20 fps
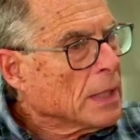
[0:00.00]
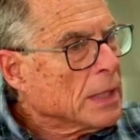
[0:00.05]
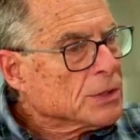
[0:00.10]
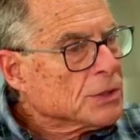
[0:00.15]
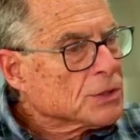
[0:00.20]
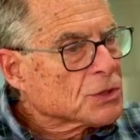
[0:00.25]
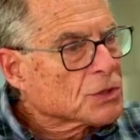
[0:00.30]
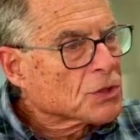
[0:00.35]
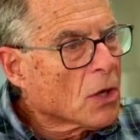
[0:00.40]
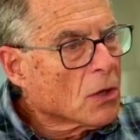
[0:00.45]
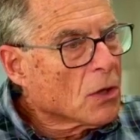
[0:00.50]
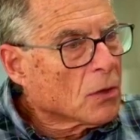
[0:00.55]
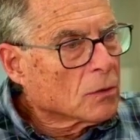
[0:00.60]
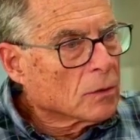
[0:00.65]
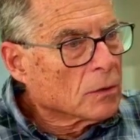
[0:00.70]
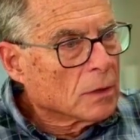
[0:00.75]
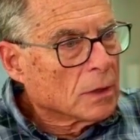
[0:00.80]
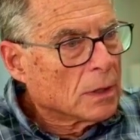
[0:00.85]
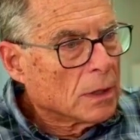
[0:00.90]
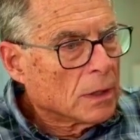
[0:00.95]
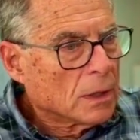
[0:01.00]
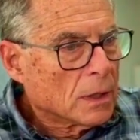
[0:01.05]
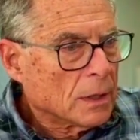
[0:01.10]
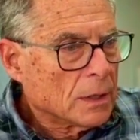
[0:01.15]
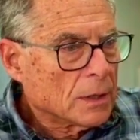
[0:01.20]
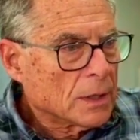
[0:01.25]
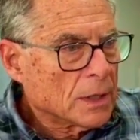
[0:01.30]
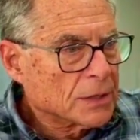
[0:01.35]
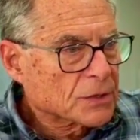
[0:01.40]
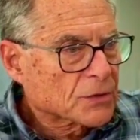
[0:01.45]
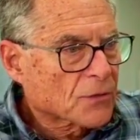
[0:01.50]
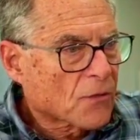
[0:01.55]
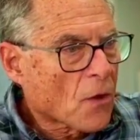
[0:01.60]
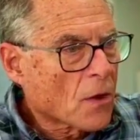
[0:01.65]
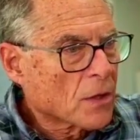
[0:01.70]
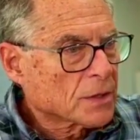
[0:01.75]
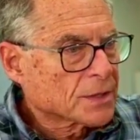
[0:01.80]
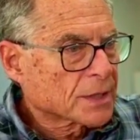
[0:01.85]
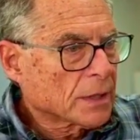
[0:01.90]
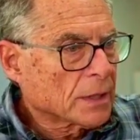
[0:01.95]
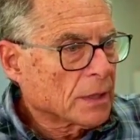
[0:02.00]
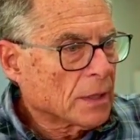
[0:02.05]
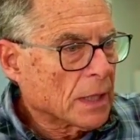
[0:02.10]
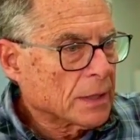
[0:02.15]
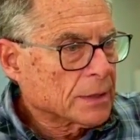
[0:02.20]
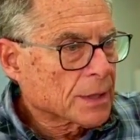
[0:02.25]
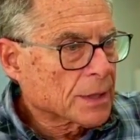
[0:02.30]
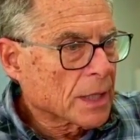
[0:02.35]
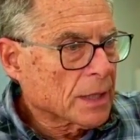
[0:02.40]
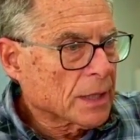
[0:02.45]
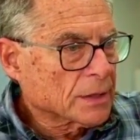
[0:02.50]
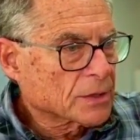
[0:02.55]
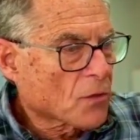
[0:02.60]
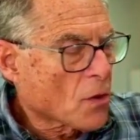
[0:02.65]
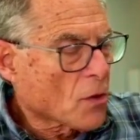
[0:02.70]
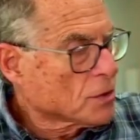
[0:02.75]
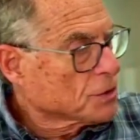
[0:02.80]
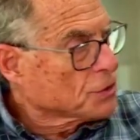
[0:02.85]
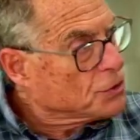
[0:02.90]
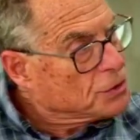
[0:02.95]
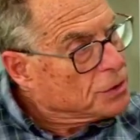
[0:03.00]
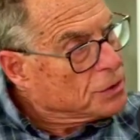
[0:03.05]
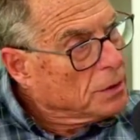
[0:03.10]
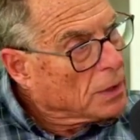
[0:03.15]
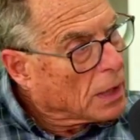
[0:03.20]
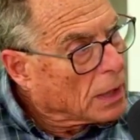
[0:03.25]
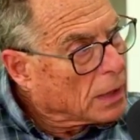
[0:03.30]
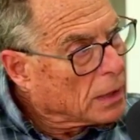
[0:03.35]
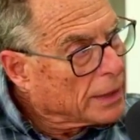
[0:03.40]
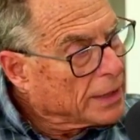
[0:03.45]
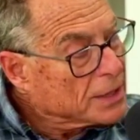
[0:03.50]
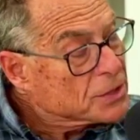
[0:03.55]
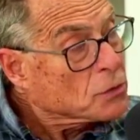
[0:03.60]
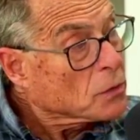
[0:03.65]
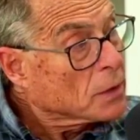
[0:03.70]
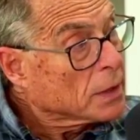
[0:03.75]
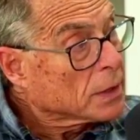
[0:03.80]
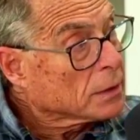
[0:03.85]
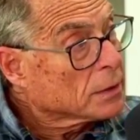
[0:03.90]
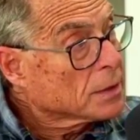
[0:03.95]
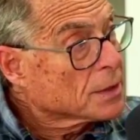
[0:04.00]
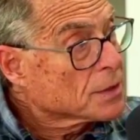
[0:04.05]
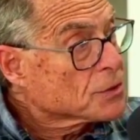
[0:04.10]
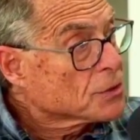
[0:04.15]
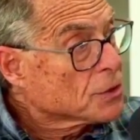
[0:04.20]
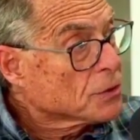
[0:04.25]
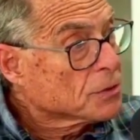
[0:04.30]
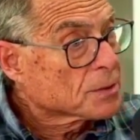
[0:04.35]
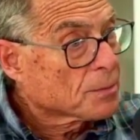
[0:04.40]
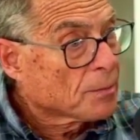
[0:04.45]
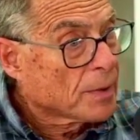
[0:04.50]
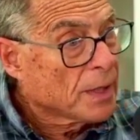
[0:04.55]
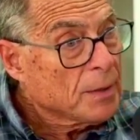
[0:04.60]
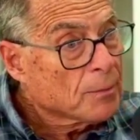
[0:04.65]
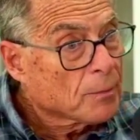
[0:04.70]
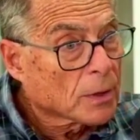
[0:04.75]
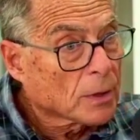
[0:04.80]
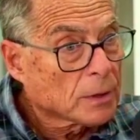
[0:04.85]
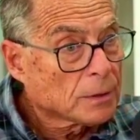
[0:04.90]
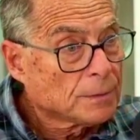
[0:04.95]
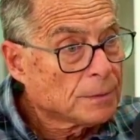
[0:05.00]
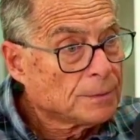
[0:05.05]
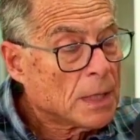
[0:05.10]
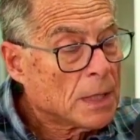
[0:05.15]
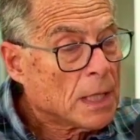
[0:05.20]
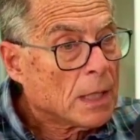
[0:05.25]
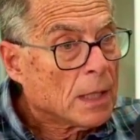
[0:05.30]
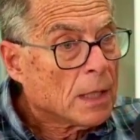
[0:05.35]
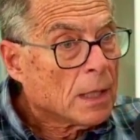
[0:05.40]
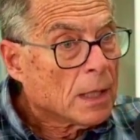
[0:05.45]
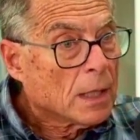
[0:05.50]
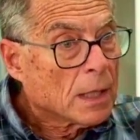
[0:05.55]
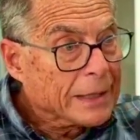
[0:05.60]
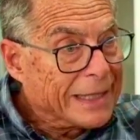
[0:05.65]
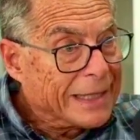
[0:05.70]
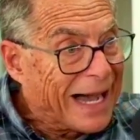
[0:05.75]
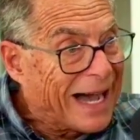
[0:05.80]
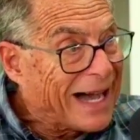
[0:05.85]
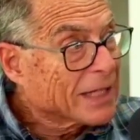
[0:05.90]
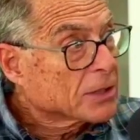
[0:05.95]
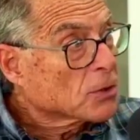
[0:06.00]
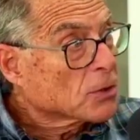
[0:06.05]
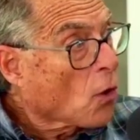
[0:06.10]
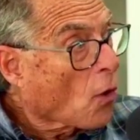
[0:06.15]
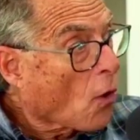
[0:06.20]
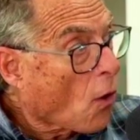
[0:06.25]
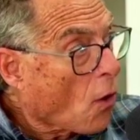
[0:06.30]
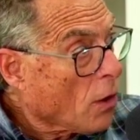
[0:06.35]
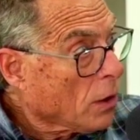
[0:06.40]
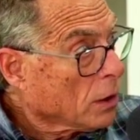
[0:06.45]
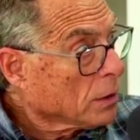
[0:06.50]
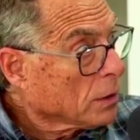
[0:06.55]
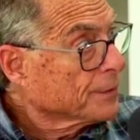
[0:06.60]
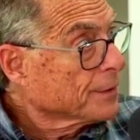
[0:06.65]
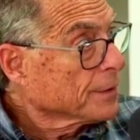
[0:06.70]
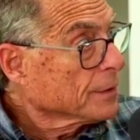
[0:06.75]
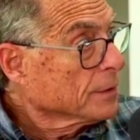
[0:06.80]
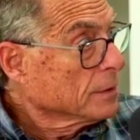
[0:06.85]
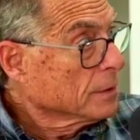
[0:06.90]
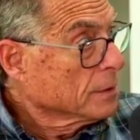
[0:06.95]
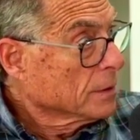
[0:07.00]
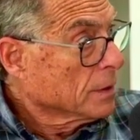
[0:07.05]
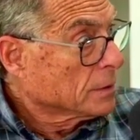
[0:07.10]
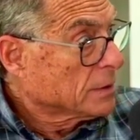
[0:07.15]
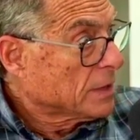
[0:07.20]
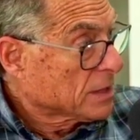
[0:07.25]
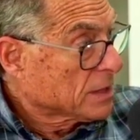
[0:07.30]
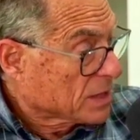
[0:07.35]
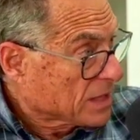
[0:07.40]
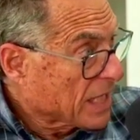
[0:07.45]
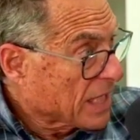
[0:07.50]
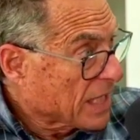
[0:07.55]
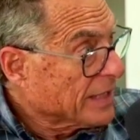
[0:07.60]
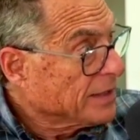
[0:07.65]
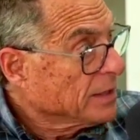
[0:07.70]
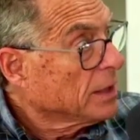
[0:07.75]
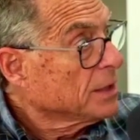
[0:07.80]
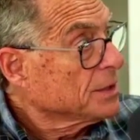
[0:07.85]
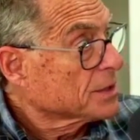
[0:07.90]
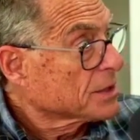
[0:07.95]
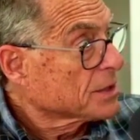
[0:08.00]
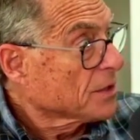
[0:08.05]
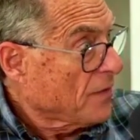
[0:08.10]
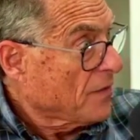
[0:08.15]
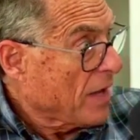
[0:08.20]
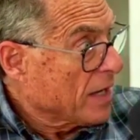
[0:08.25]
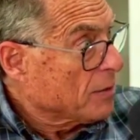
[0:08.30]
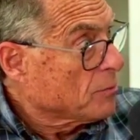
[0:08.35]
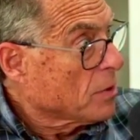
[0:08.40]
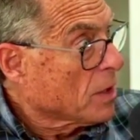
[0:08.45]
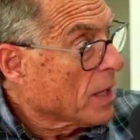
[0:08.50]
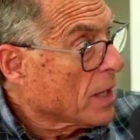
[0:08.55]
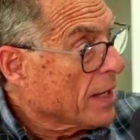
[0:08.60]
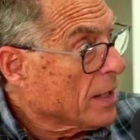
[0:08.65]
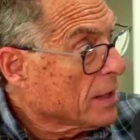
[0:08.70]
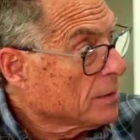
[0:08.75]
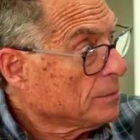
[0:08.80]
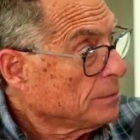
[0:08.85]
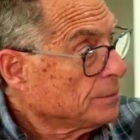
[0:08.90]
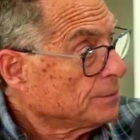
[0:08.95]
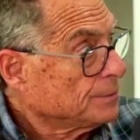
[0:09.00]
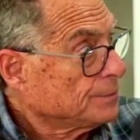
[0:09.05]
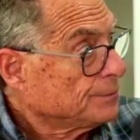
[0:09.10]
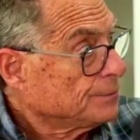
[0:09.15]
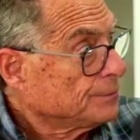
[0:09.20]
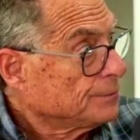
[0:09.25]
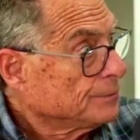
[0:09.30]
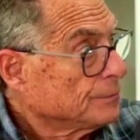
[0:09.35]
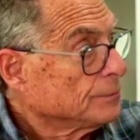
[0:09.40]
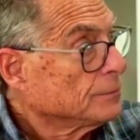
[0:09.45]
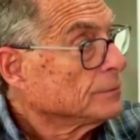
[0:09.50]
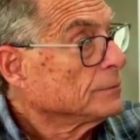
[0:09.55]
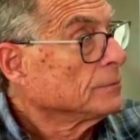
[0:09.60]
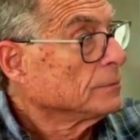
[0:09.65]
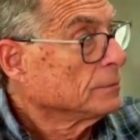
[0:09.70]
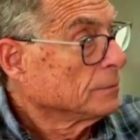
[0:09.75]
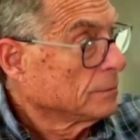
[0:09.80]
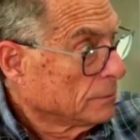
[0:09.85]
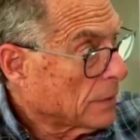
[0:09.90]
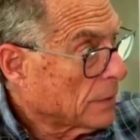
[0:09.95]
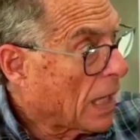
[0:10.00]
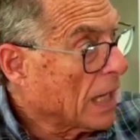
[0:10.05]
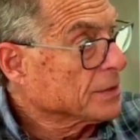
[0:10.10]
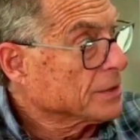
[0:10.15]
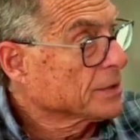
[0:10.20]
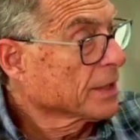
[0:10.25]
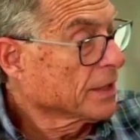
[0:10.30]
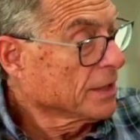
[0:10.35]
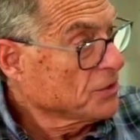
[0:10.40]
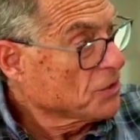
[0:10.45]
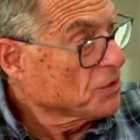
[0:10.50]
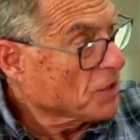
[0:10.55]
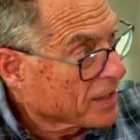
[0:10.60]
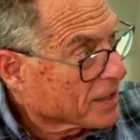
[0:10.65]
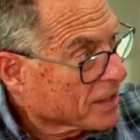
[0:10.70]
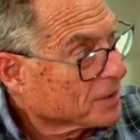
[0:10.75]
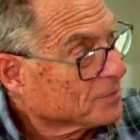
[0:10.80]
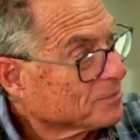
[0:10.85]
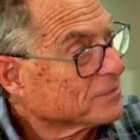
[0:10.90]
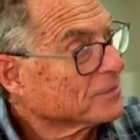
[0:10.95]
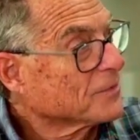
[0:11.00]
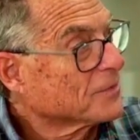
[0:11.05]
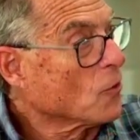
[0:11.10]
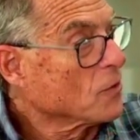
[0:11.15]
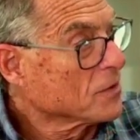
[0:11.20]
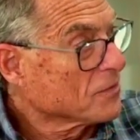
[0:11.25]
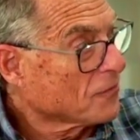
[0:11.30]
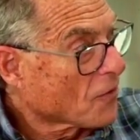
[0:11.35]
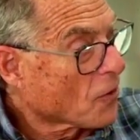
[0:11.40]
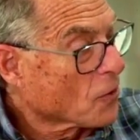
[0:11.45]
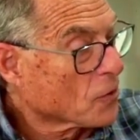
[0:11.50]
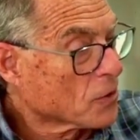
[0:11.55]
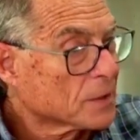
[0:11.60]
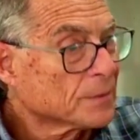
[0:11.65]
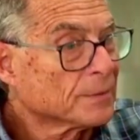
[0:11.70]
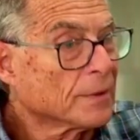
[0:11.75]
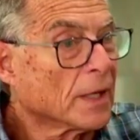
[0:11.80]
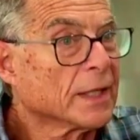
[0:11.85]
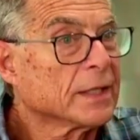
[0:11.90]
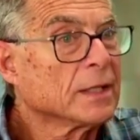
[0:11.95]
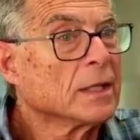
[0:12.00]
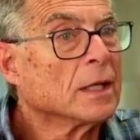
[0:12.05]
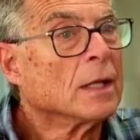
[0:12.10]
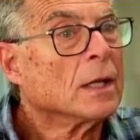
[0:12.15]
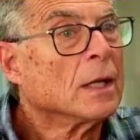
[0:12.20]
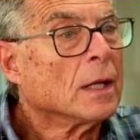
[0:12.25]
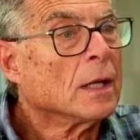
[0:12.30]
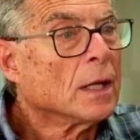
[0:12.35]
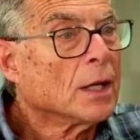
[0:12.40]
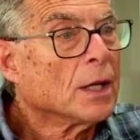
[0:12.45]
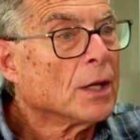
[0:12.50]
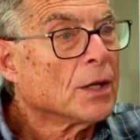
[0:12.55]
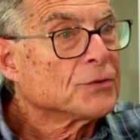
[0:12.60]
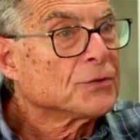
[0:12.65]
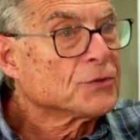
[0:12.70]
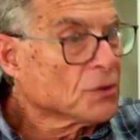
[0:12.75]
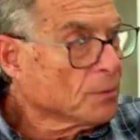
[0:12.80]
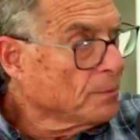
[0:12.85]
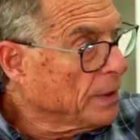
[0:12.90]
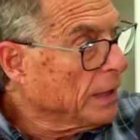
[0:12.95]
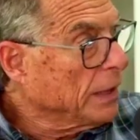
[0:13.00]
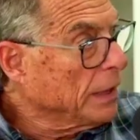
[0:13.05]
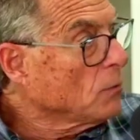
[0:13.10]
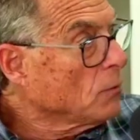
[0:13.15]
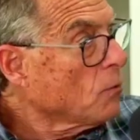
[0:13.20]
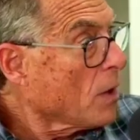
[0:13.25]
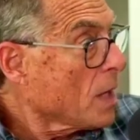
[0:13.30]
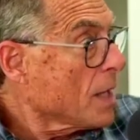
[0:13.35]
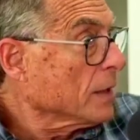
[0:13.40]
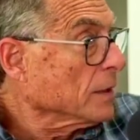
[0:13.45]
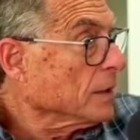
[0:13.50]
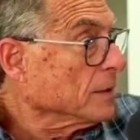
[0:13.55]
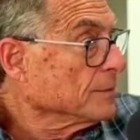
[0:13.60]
So, as far as Israel and the Jewish people, God called the descendants of Abraham, Isaac and Jacob, going forward, right, to be what?